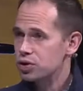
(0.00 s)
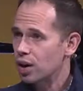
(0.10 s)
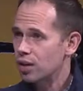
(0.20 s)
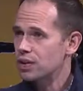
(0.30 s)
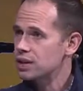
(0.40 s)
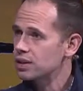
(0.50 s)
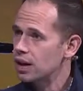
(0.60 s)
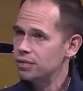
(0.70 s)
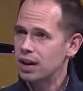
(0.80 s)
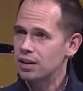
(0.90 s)
start of his
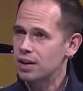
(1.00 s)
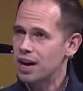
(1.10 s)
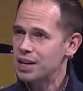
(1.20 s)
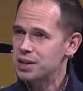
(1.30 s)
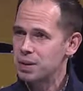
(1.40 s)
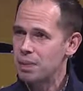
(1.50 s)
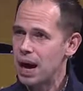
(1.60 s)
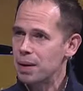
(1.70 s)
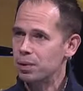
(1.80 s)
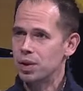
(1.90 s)
love letter to us, the
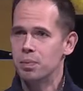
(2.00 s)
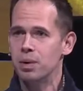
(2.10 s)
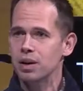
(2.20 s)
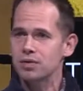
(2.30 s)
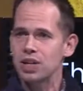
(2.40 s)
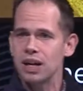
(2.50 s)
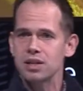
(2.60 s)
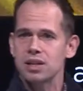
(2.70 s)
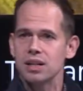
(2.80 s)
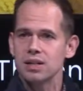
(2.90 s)
Bible, in the book of
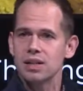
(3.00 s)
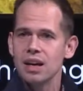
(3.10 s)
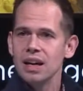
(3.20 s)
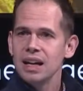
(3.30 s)
Genesis,